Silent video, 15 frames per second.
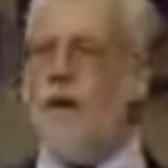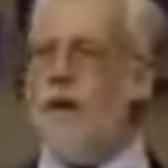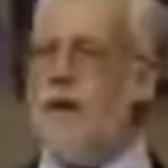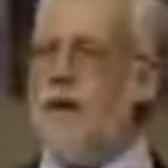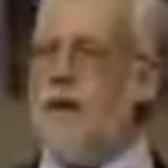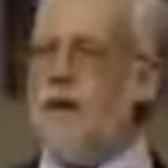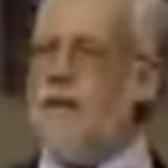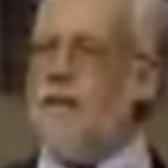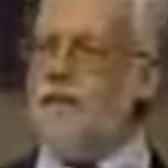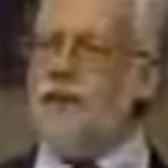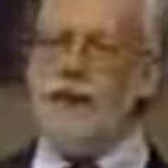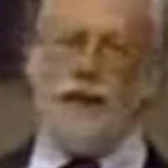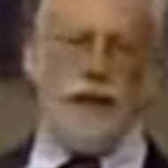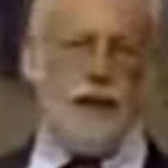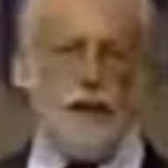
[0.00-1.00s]
an oath
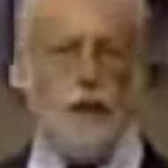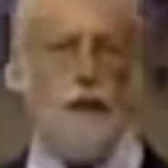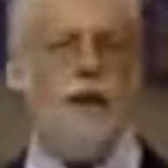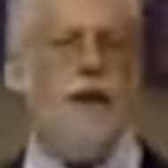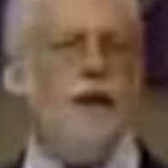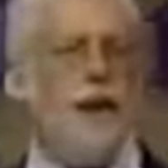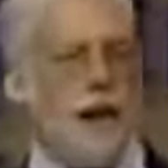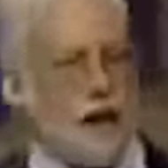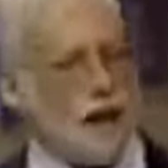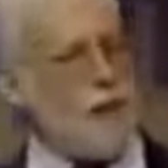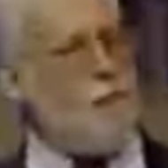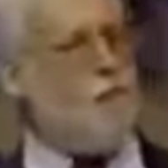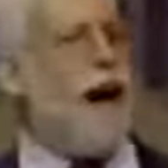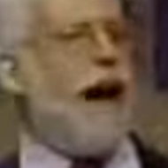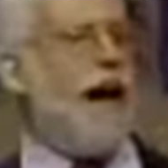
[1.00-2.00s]
that you would, now
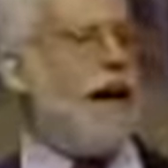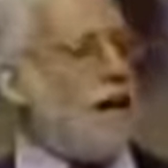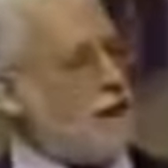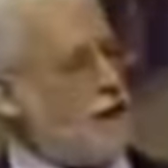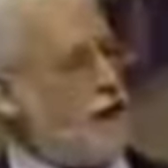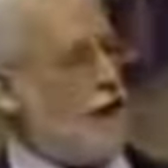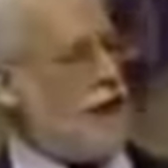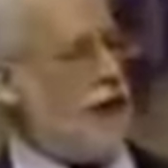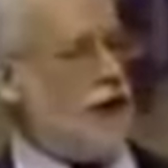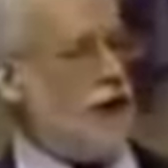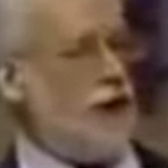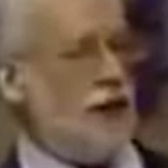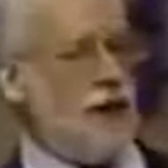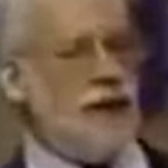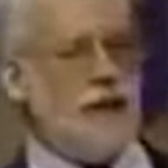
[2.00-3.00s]
your body, if you're a
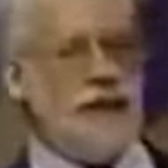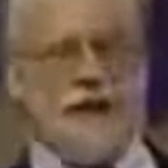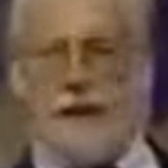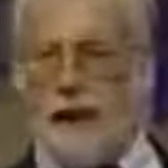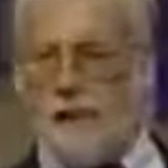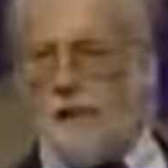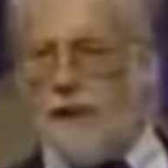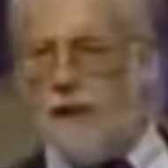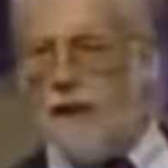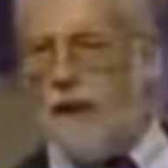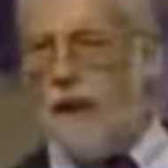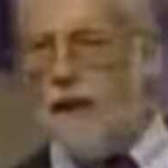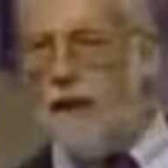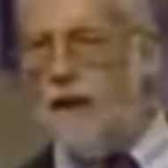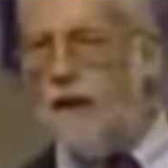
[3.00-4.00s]
Christian, is the temple of the
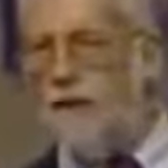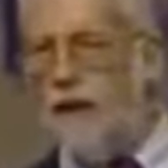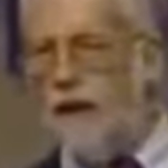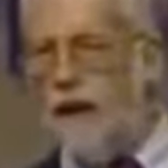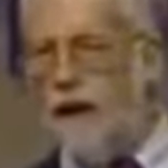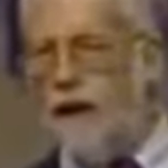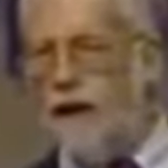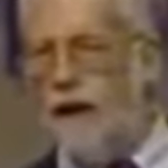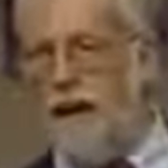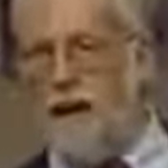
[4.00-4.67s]
Holy Spirit.